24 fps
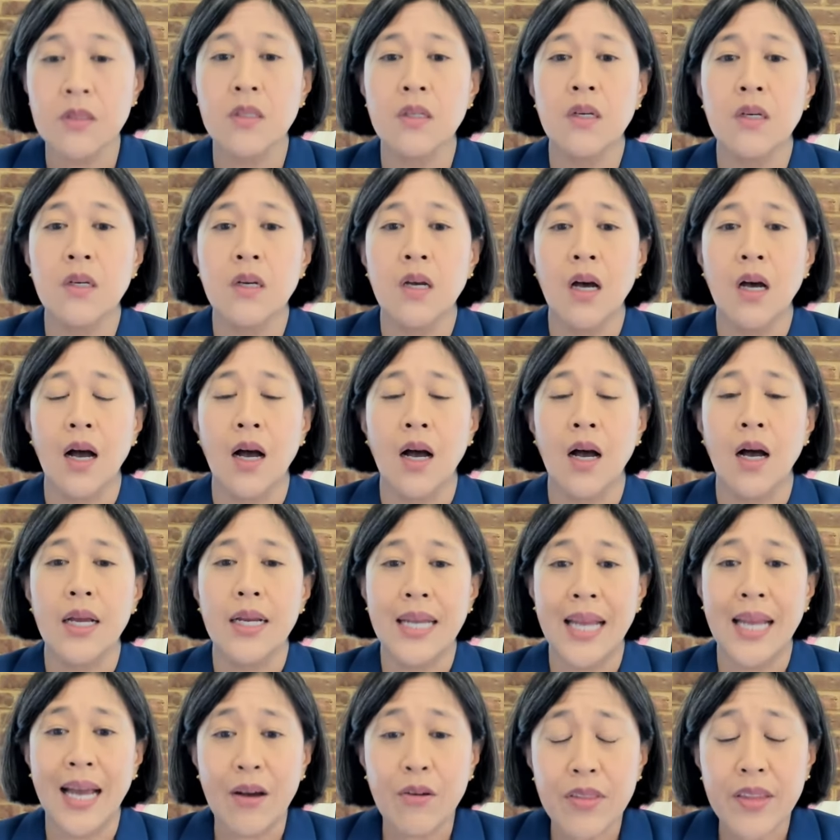Uh, now,
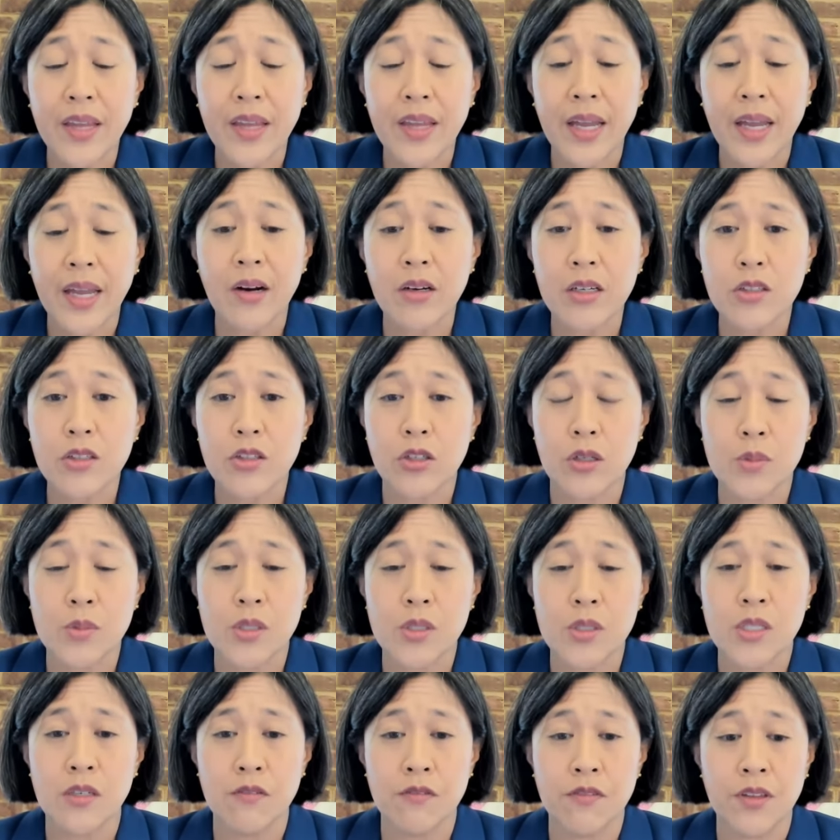there, in terms of
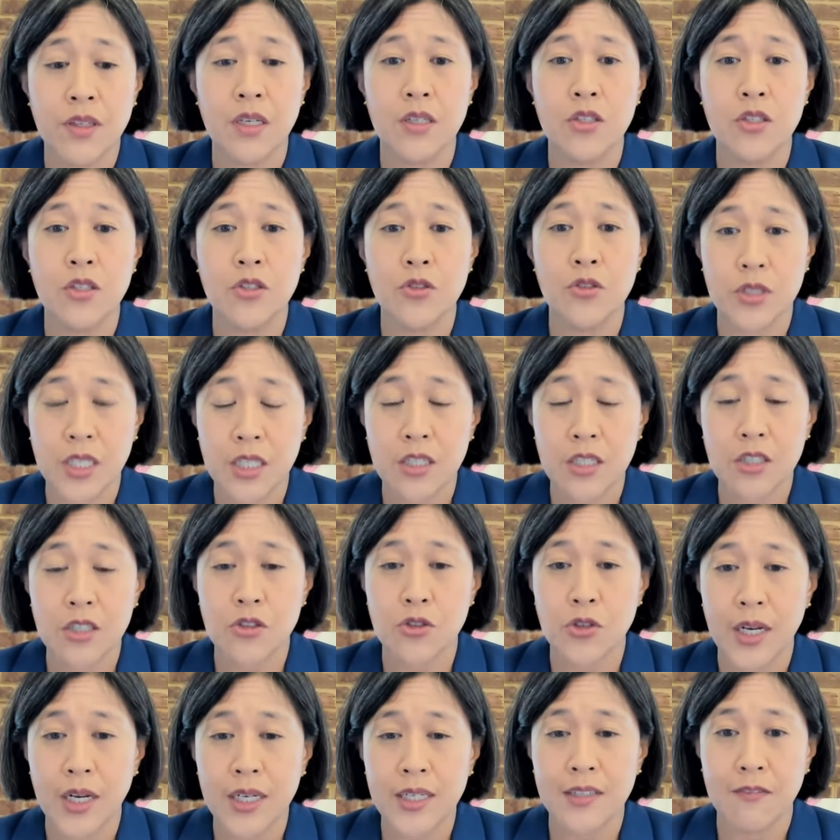the Strategic Trade and
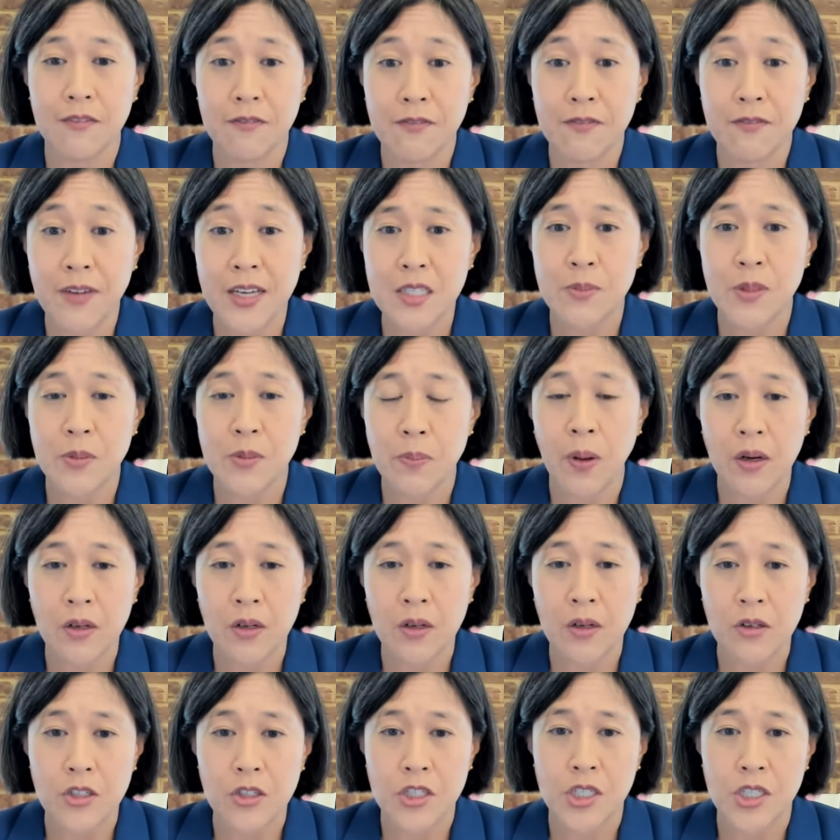Investment
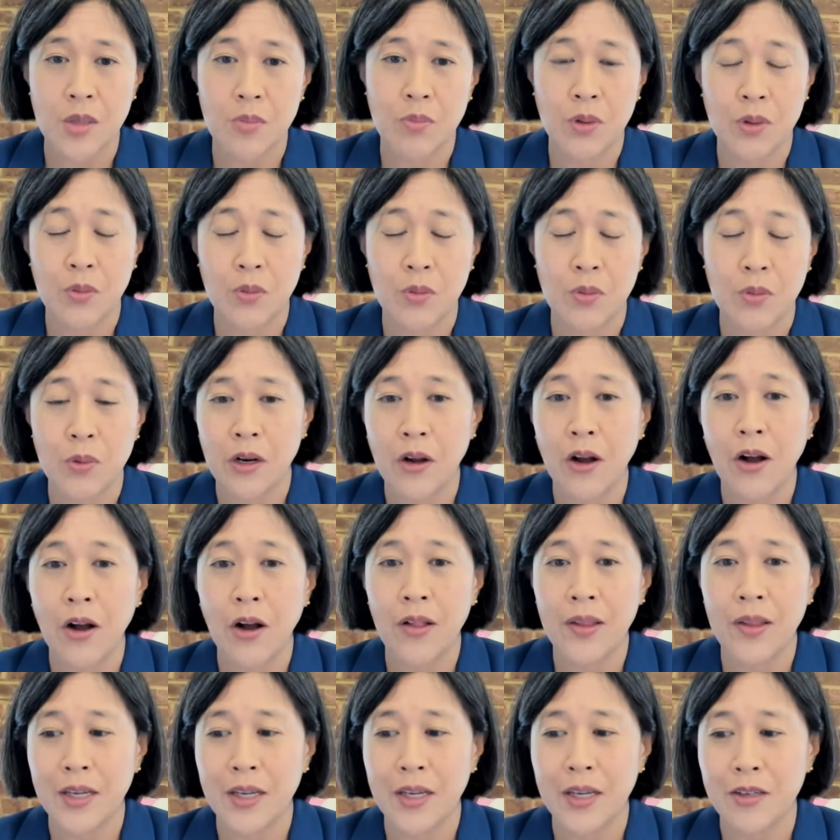Partnership, what we're calling
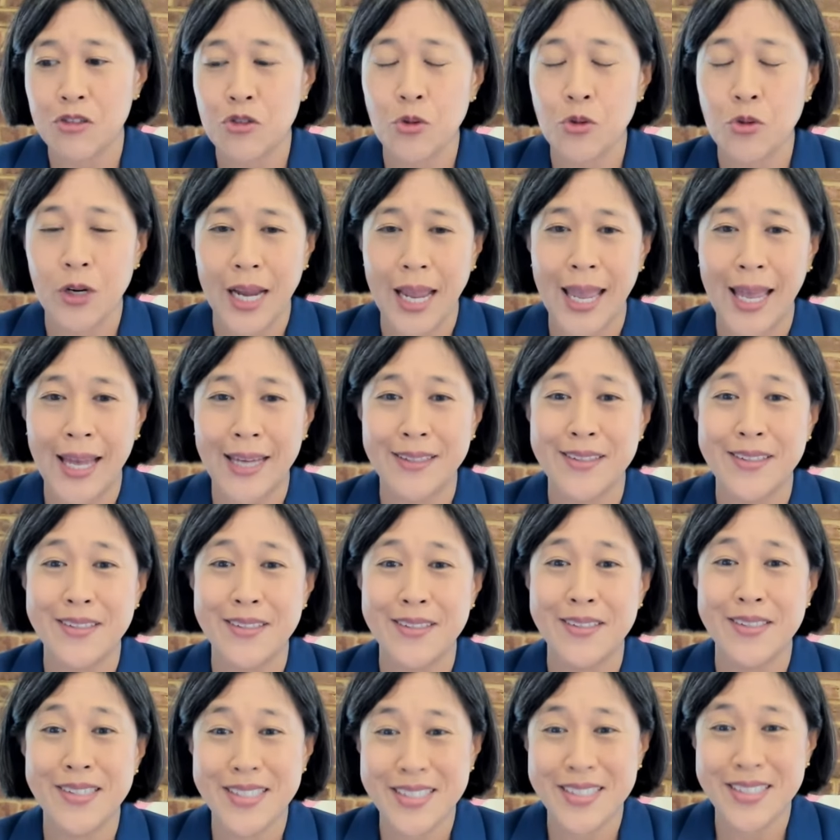shorthand the
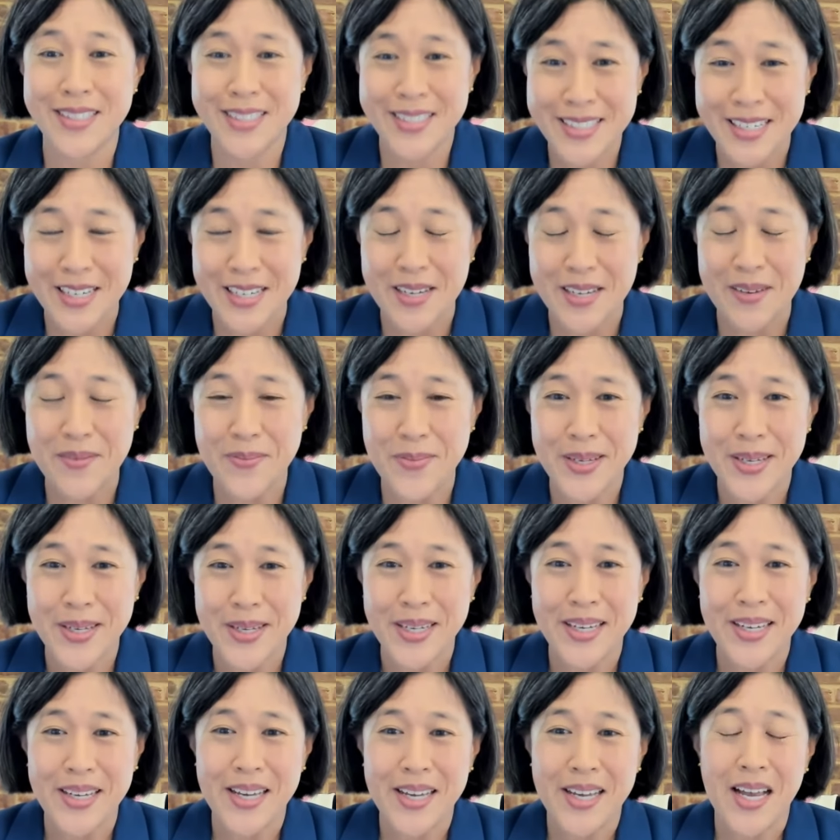STIP,
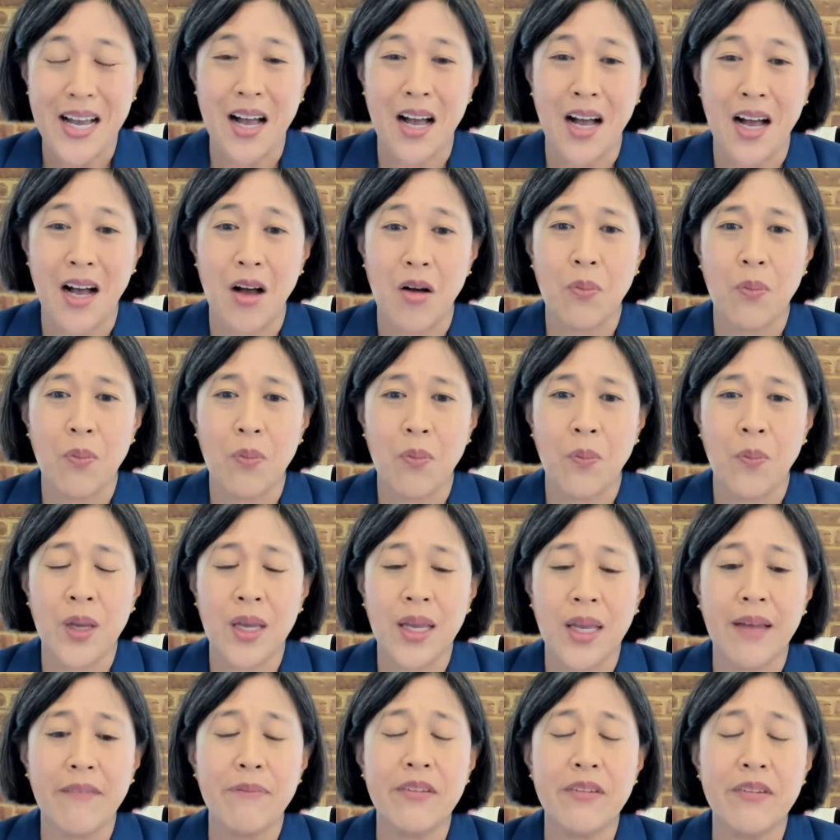uh, we have
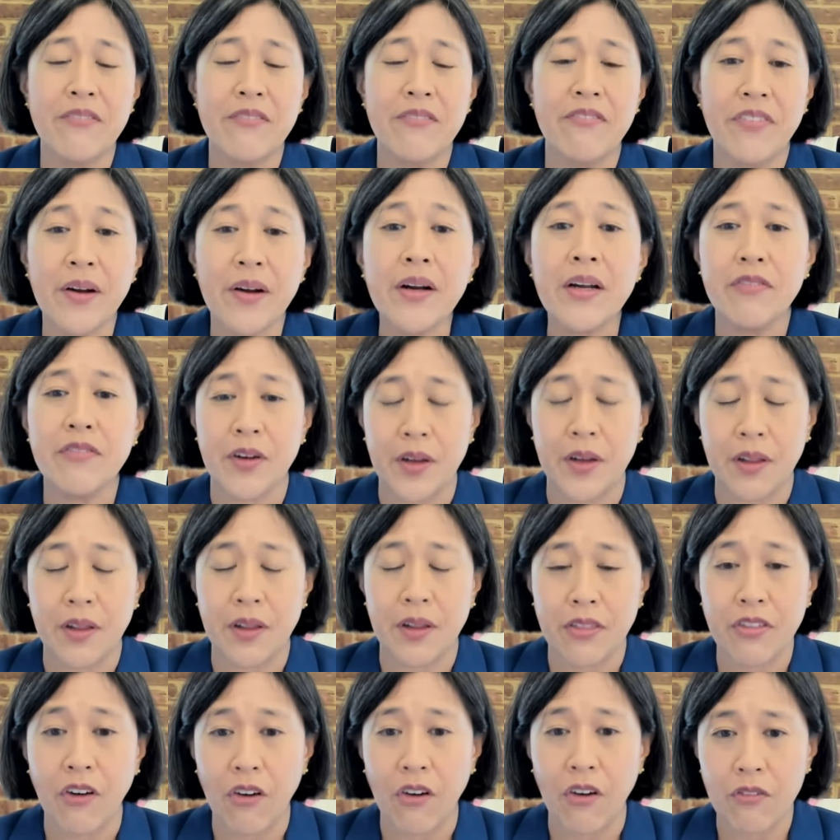been very, very
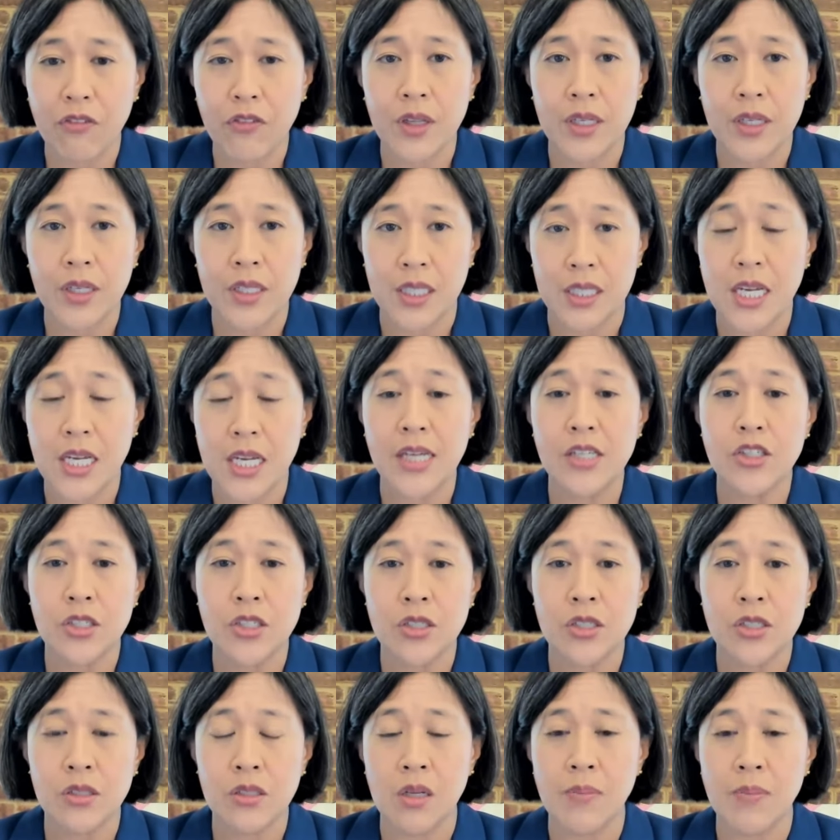thoughtful and intentional
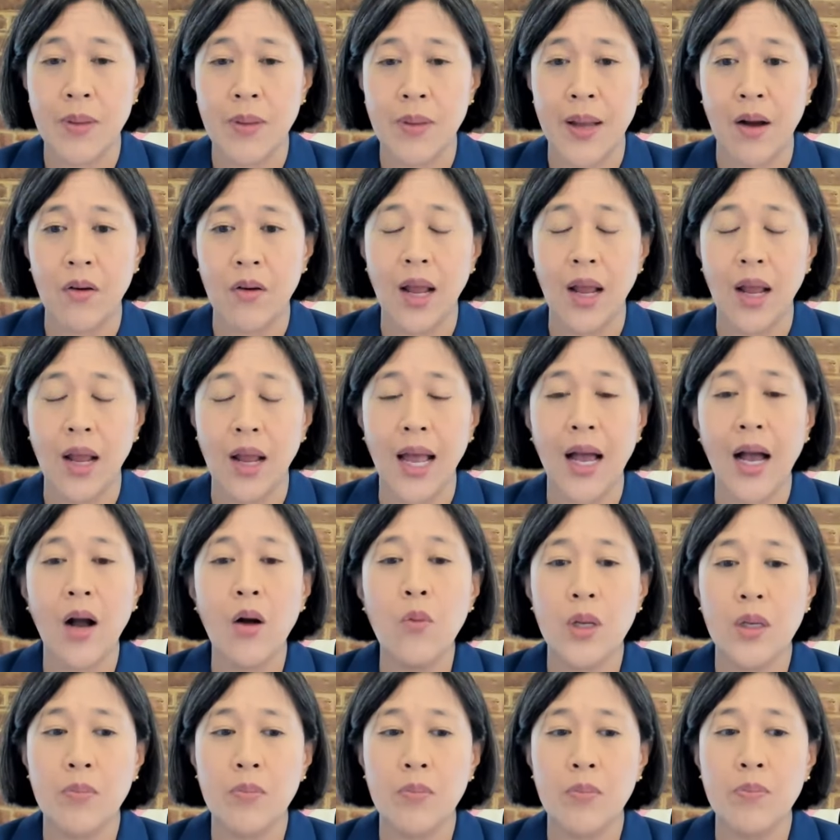about how we
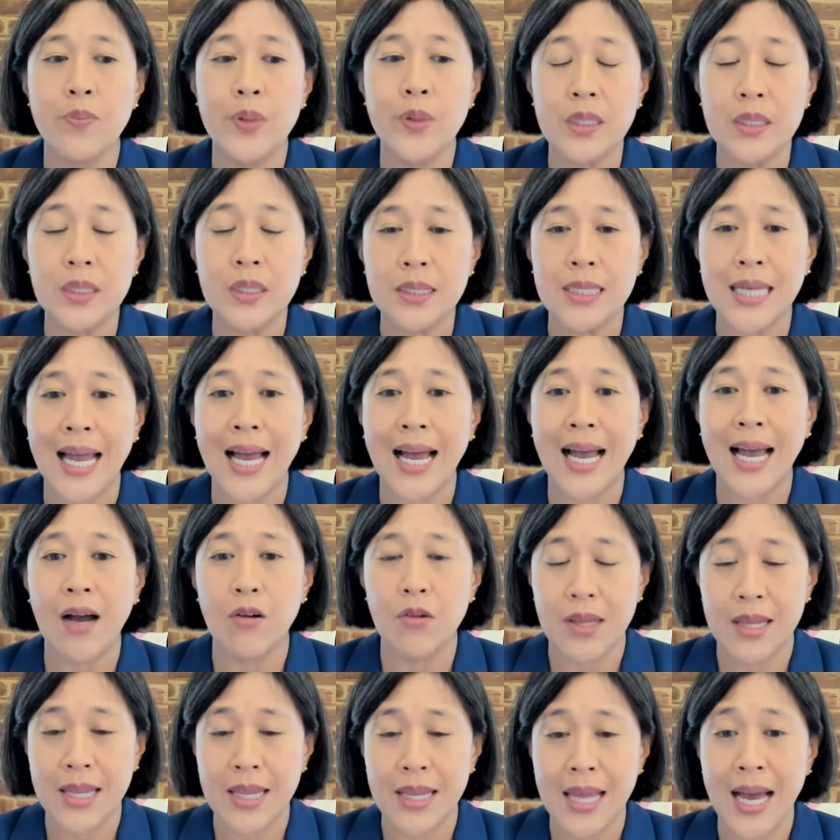build out
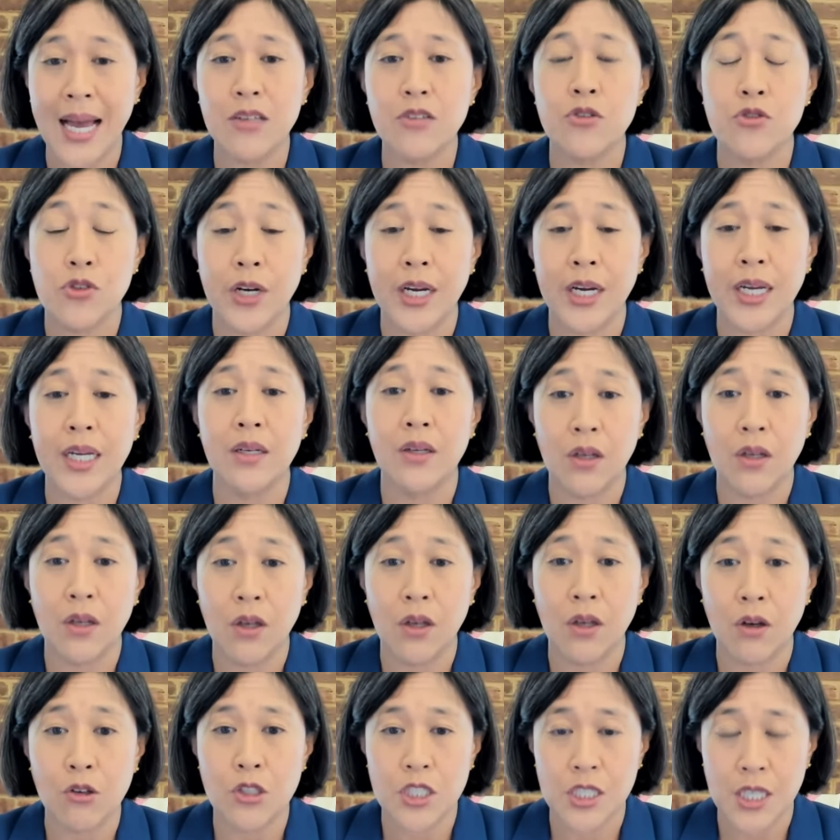that trade
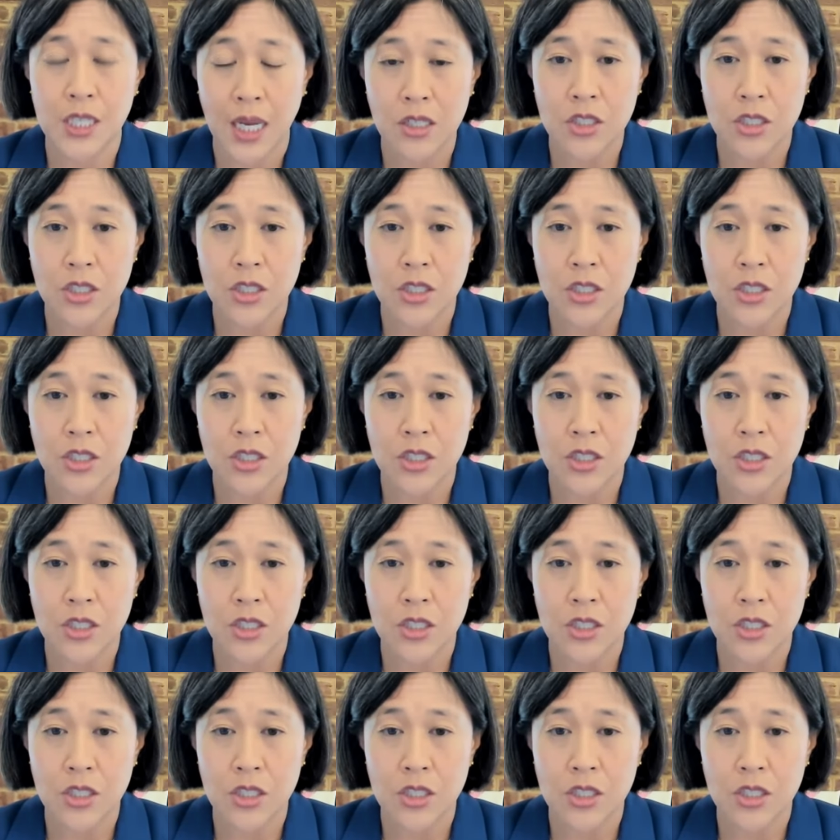negotiation.